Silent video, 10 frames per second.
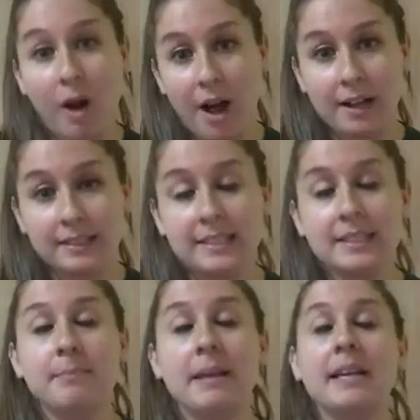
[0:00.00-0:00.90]

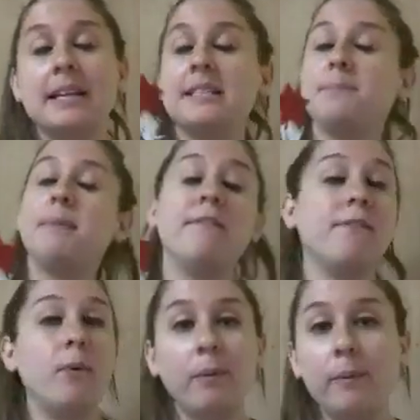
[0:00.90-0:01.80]
wands because
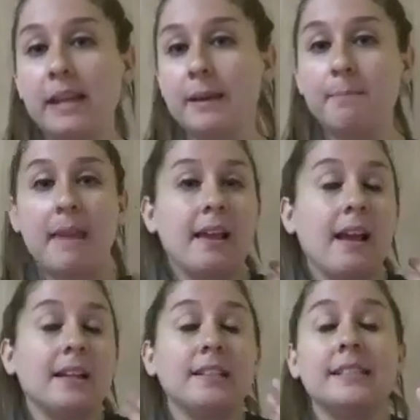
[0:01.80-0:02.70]
before we can make